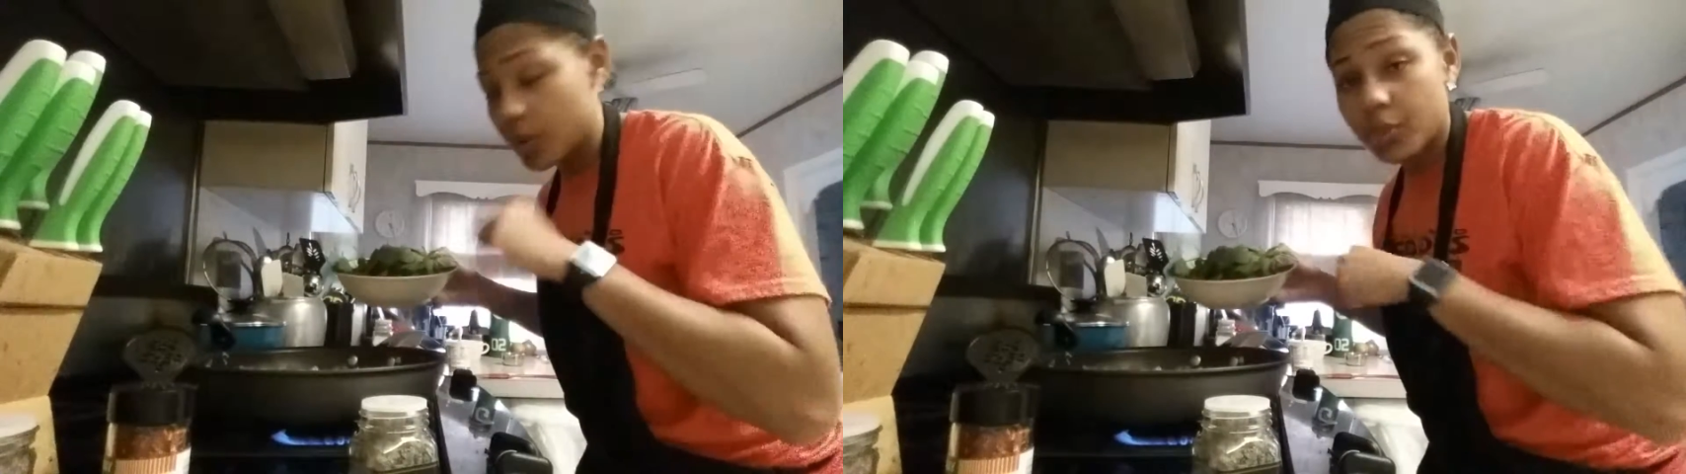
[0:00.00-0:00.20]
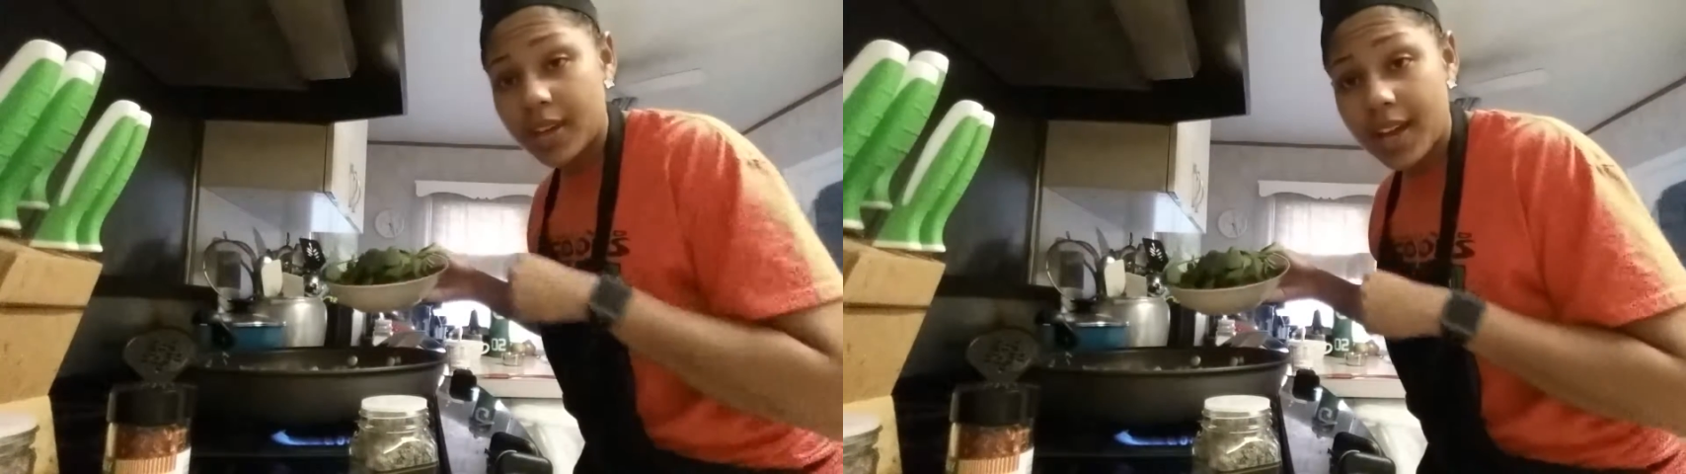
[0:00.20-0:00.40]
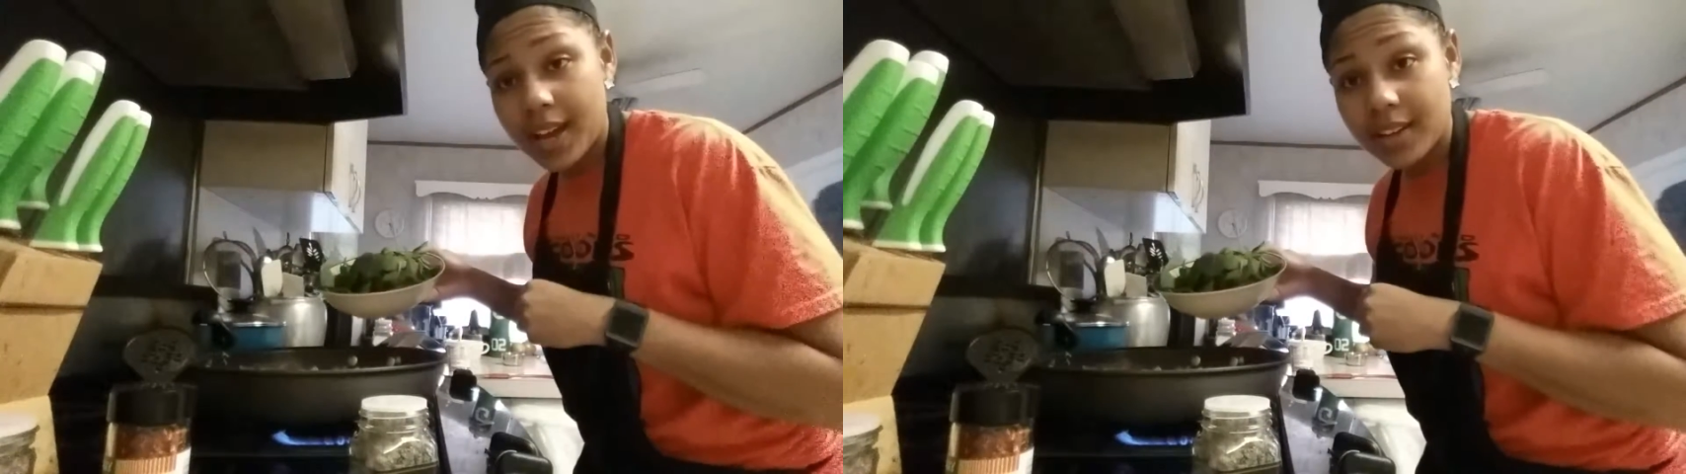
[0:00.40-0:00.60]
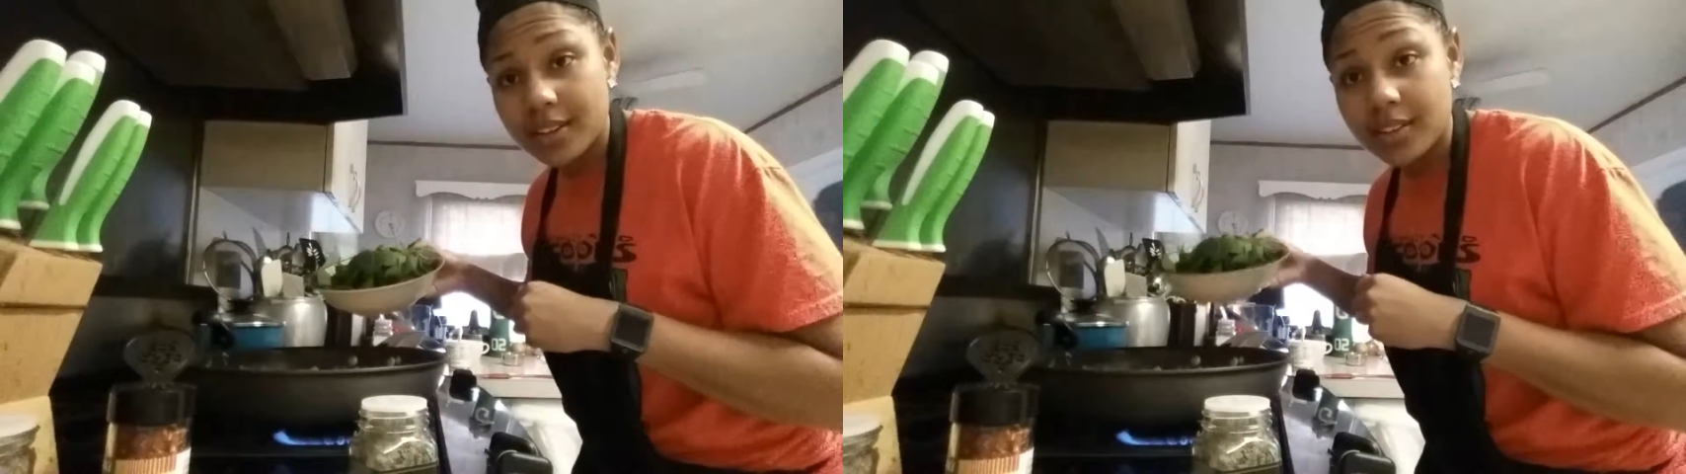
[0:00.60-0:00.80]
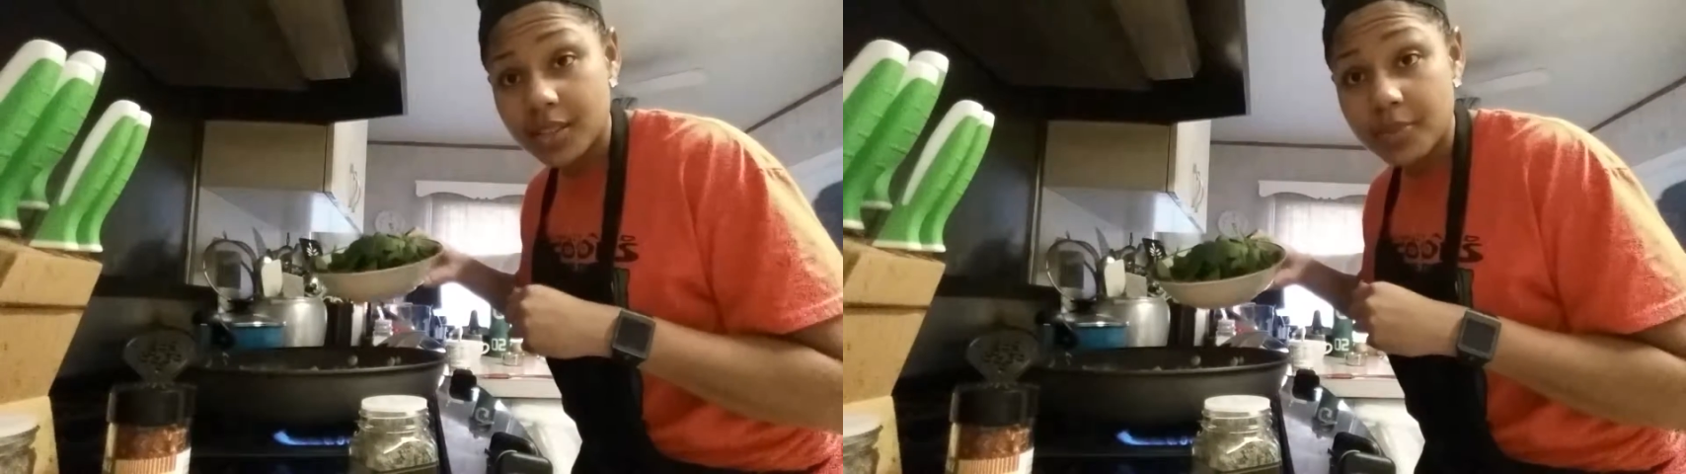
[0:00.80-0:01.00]
we want to add
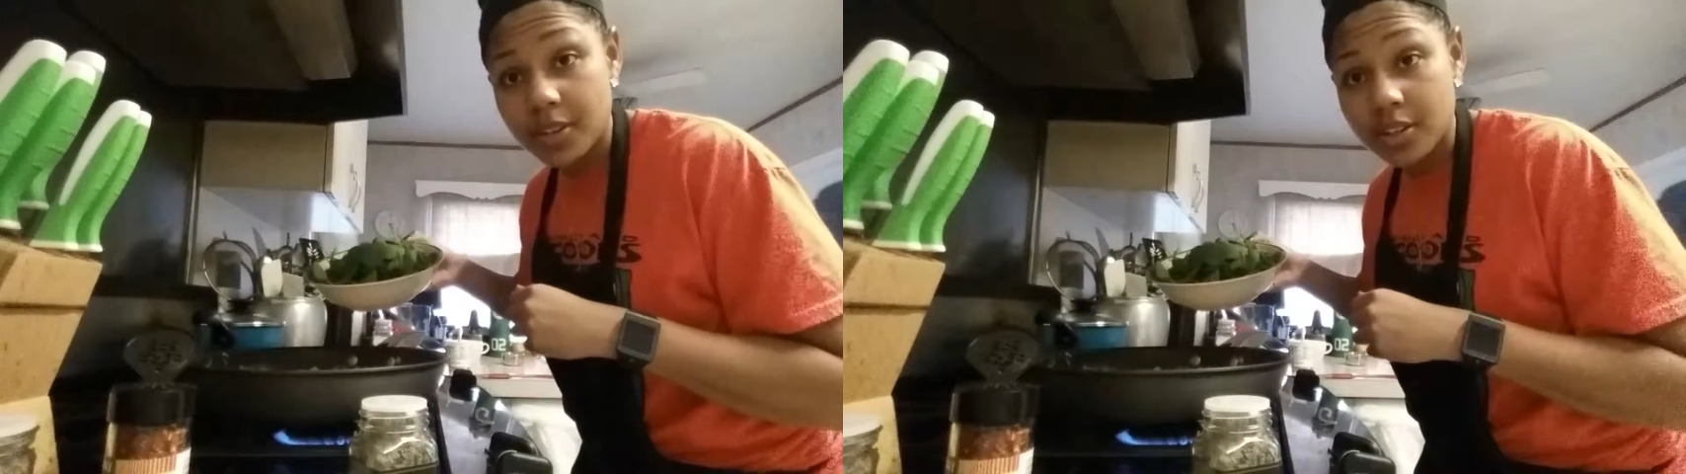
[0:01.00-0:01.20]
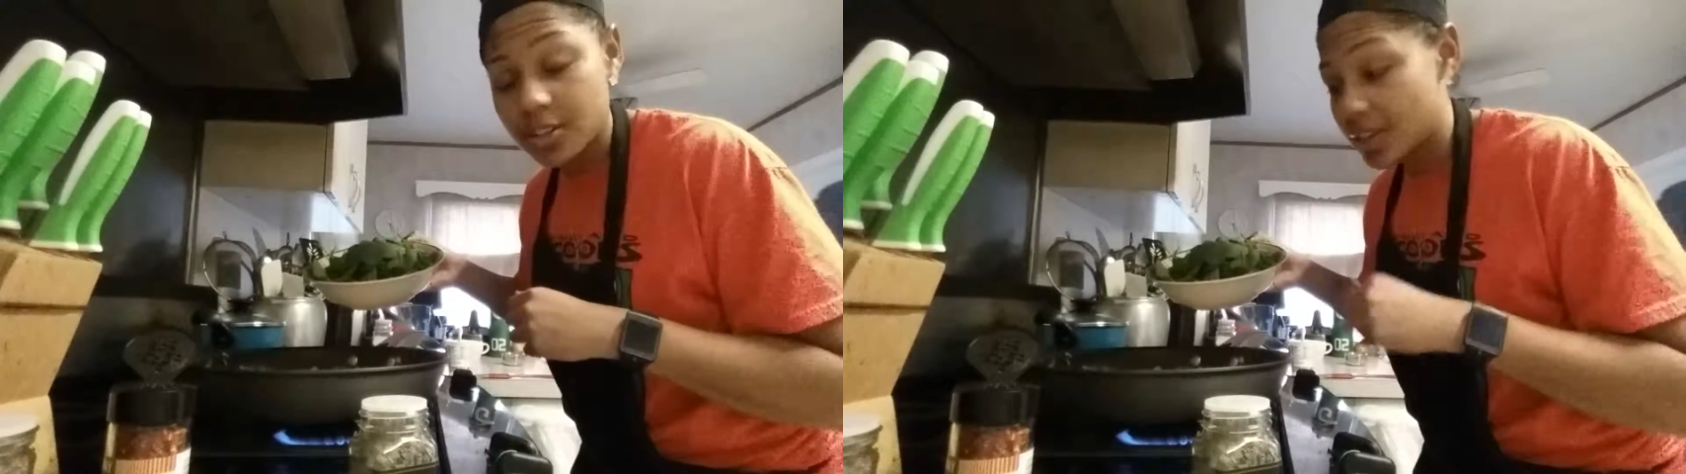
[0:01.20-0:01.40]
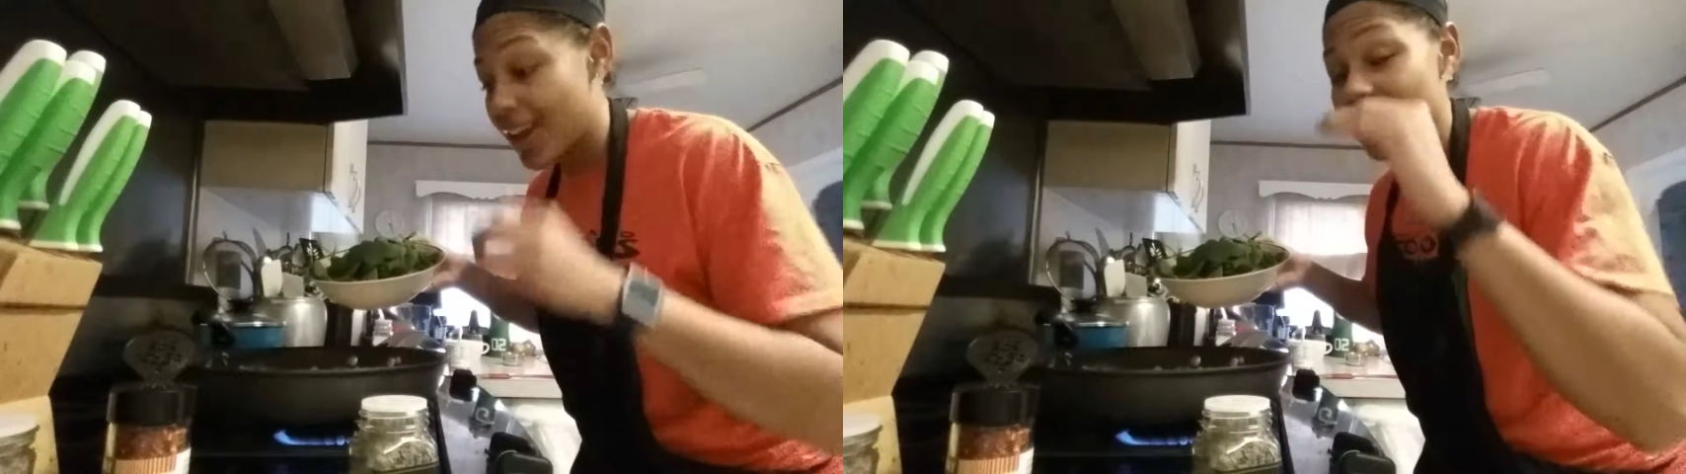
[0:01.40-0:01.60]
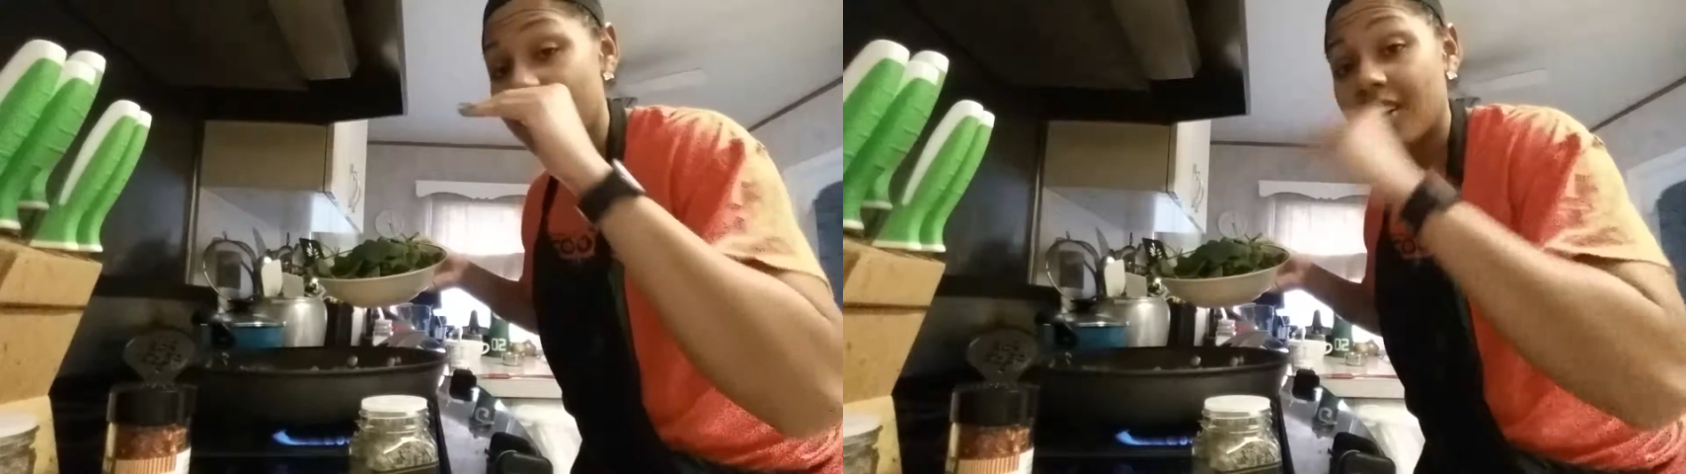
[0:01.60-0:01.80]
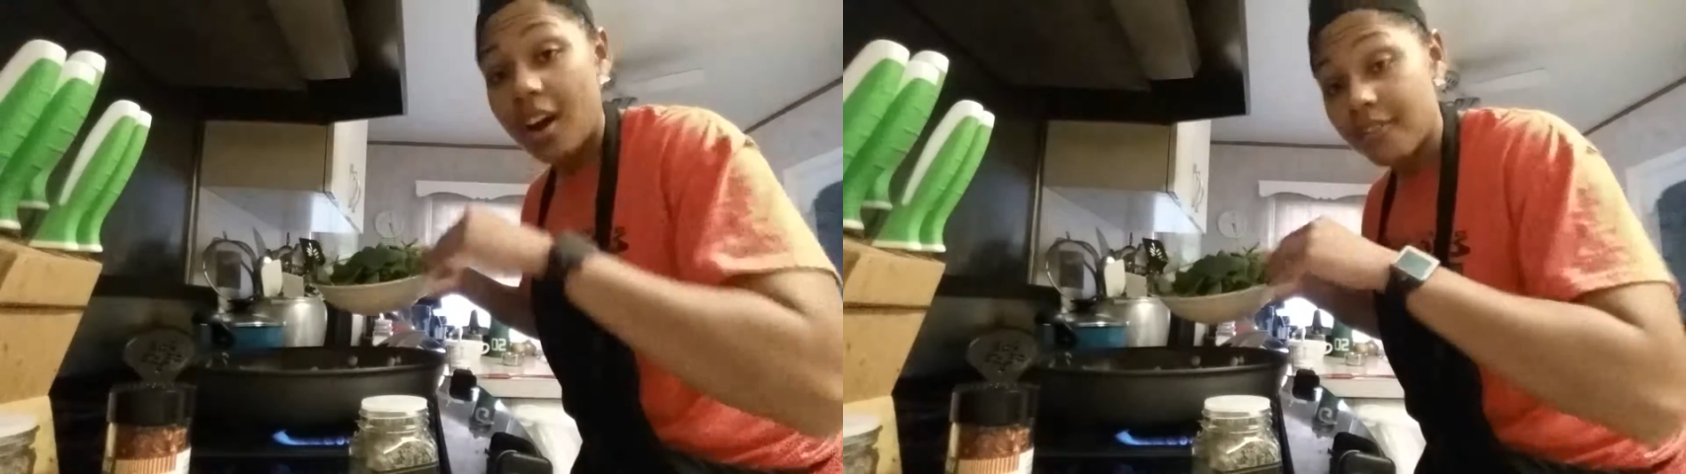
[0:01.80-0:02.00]
in the spinach and
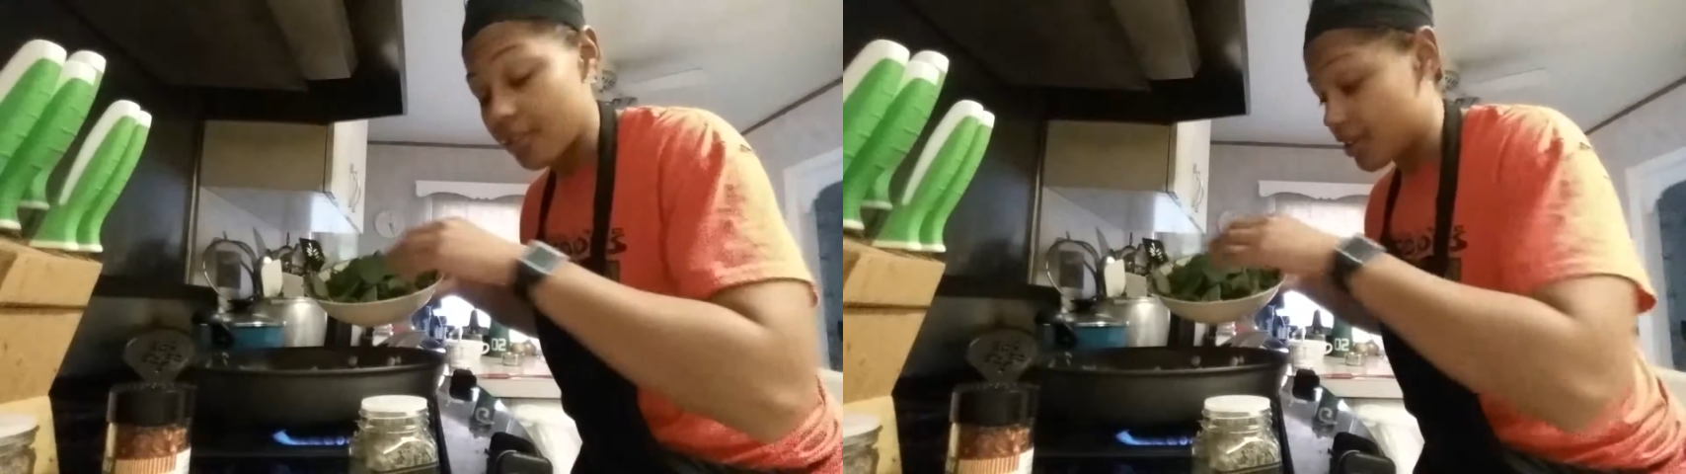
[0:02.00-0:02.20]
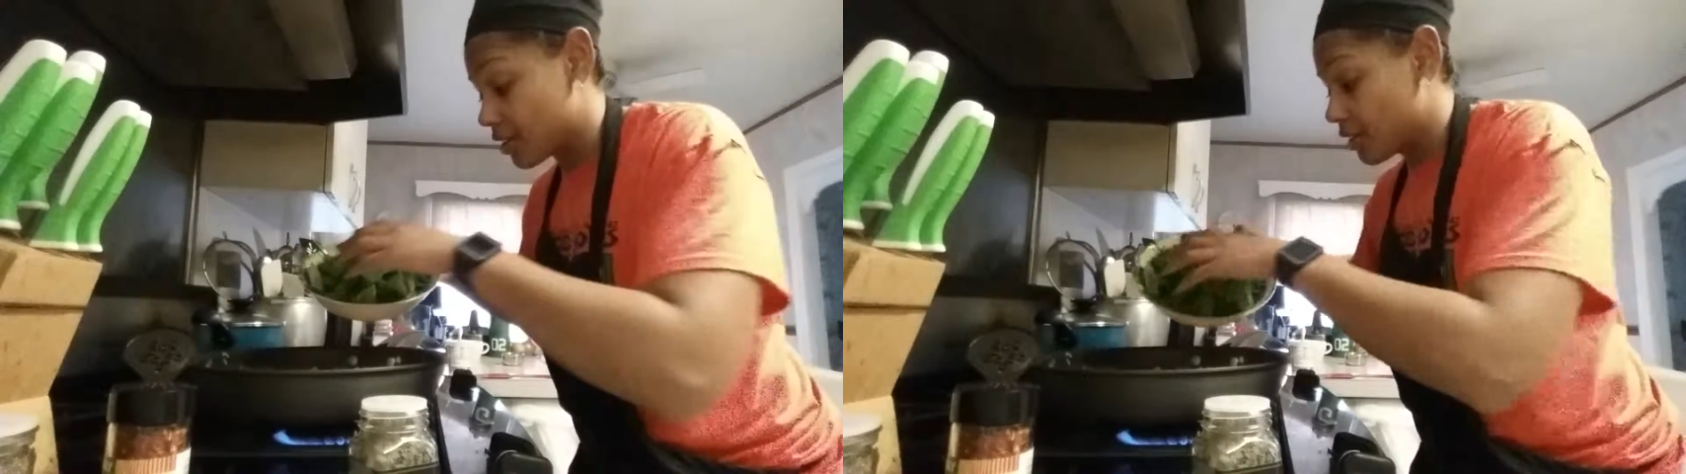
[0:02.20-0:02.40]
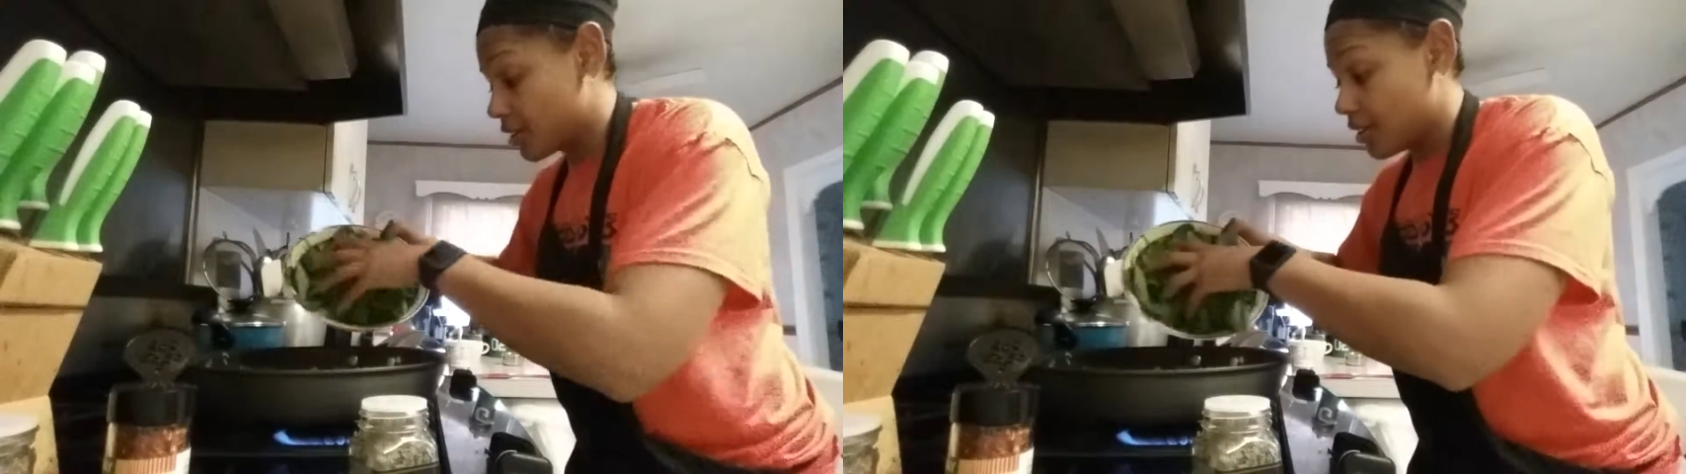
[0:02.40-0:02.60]
then cover it,